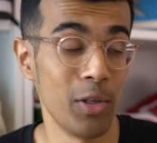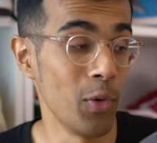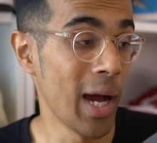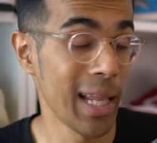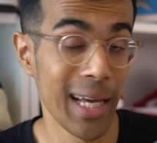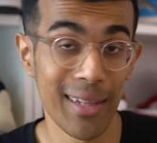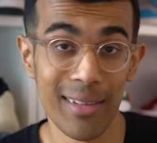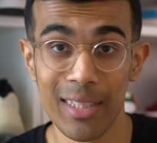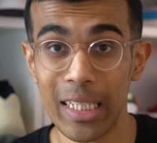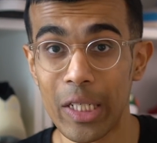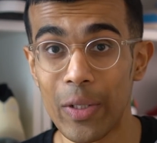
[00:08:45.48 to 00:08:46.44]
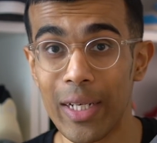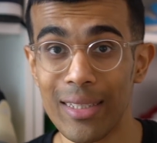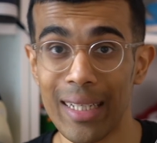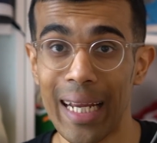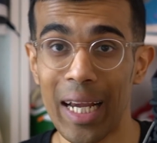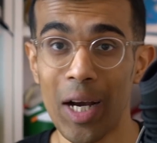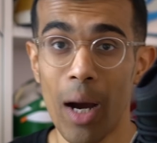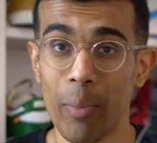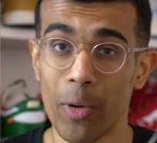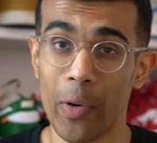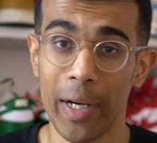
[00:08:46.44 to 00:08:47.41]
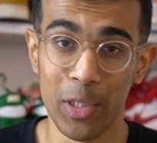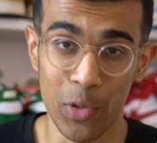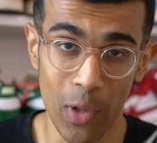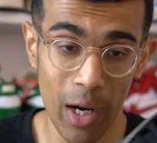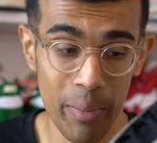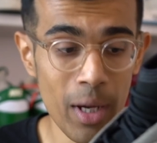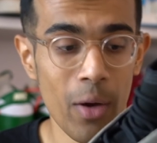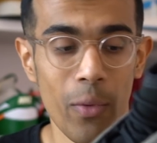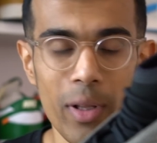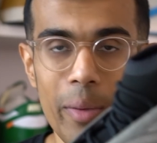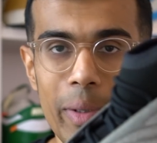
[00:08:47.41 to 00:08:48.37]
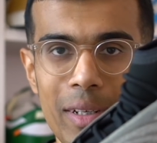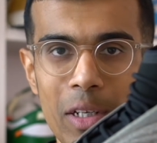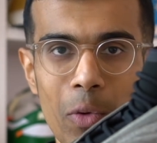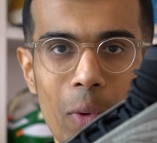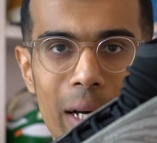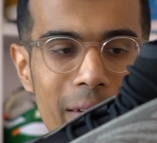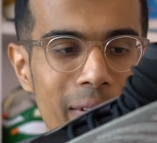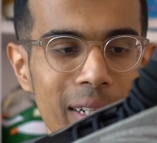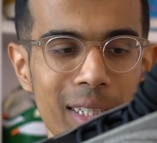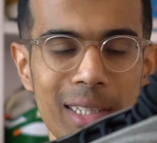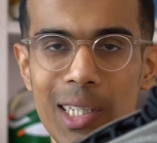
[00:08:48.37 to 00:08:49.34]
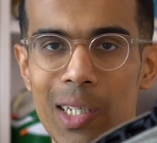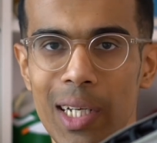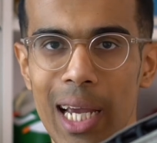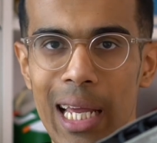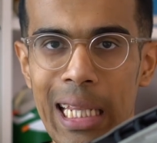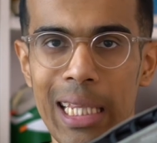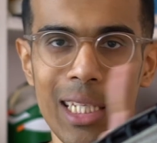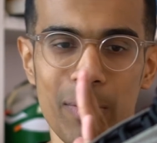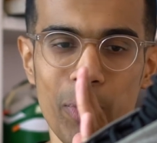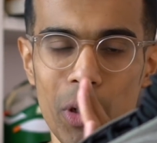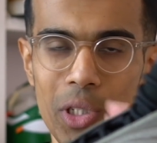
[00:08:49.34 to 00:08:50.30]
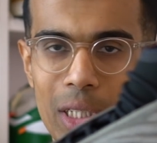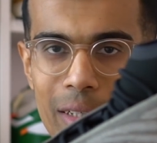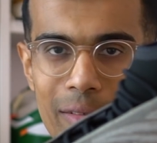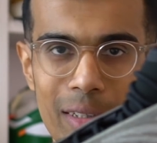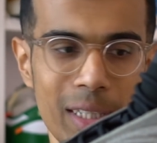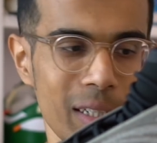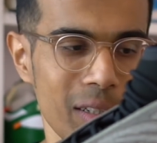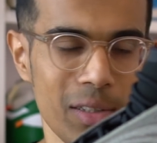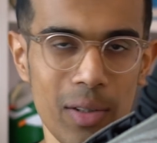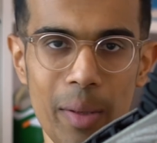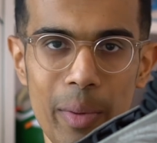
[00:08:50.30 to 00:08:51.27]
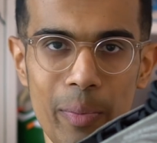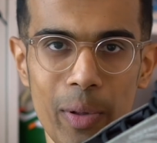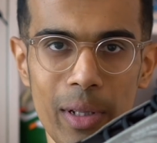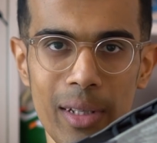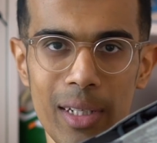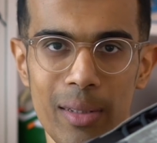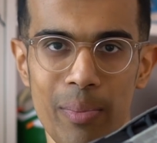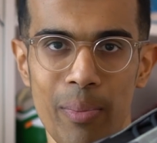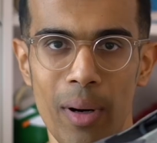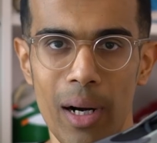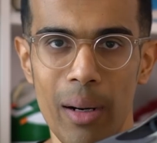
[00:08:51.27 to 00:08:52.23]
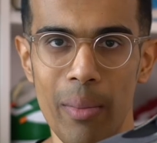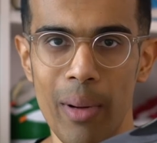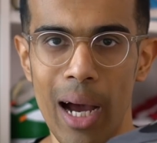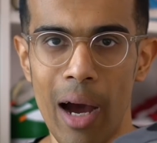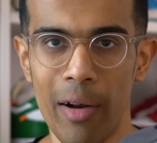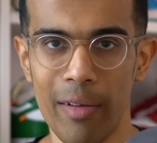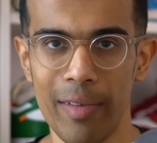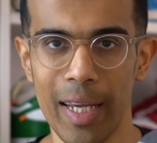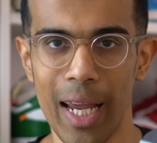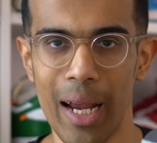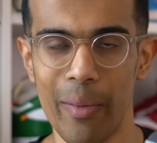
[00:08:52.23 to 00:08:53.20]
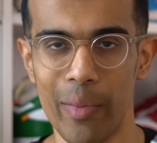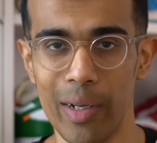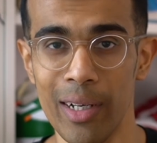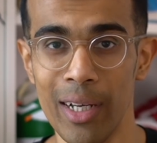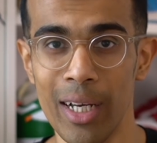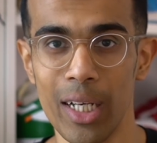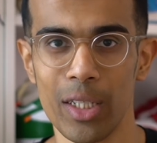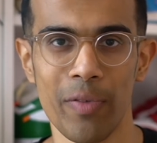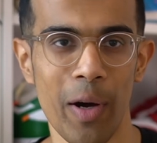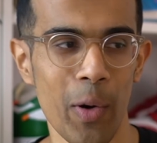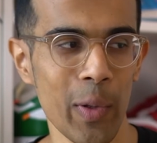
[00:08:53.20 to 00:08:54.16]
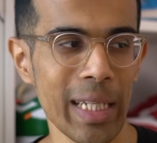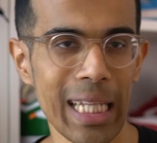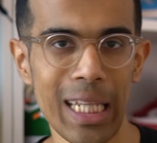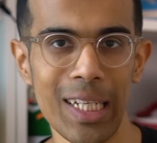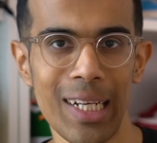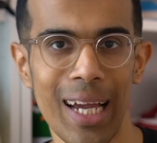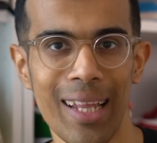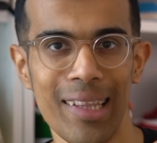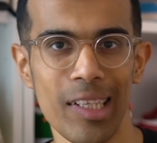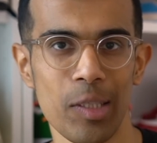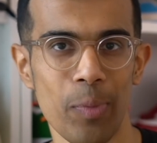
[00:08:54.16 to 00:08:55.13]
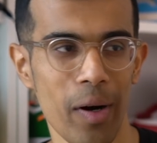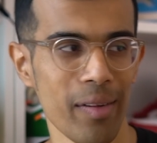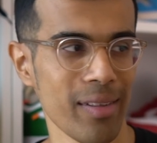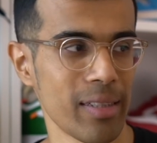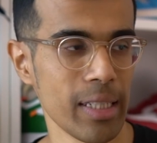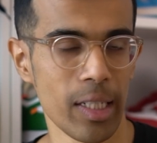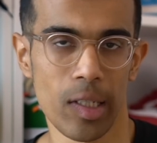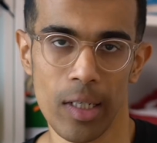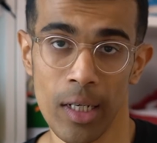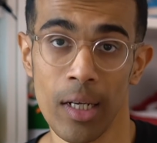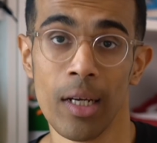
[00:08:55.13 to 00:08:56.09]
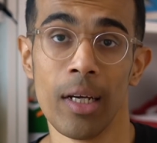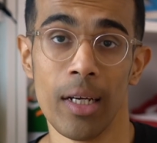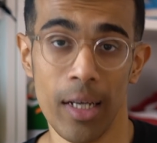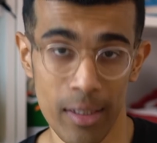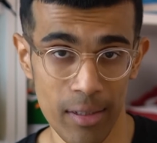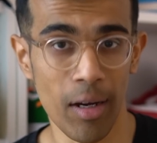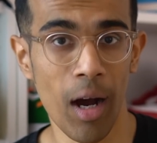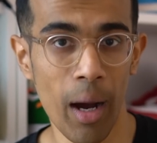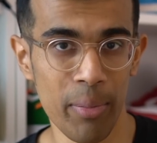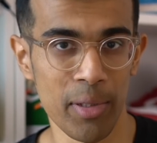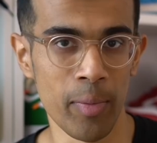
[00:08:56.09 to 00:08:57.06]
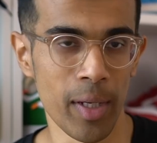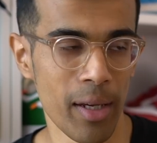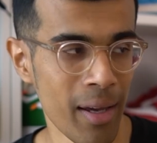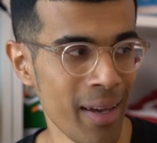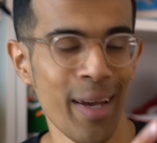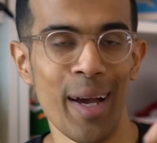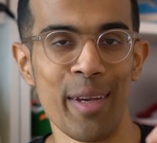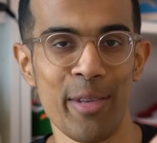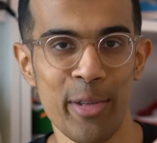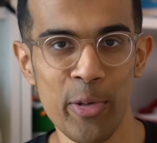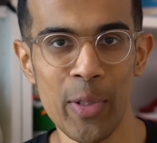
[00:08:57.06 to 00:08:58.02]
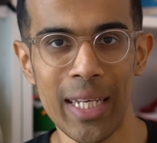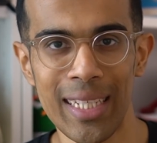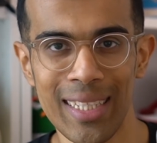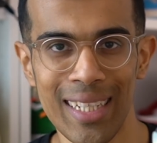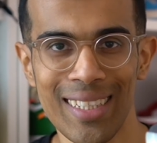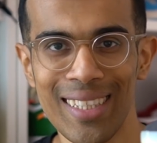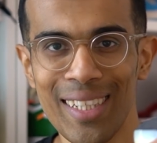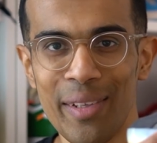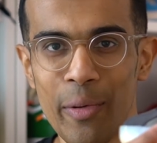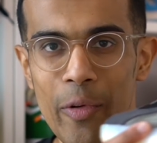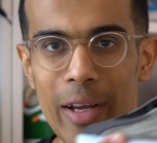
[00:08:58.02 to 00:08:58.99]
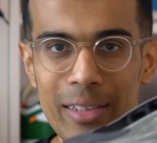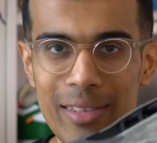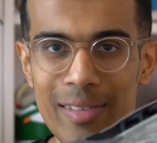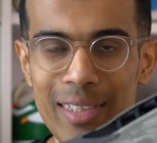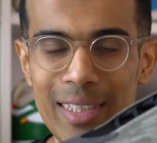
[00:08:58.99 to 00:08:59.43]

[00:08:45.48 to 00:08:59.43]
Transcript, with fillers: Do I like this sneaker? Is it a cop or a drop? Well, let me tell you what, if I just look at this portion of the sneaker, so let me put this part out of the camera. So if I only look at this part of the sneaker, it's a cop to me. As soon as I see the rest of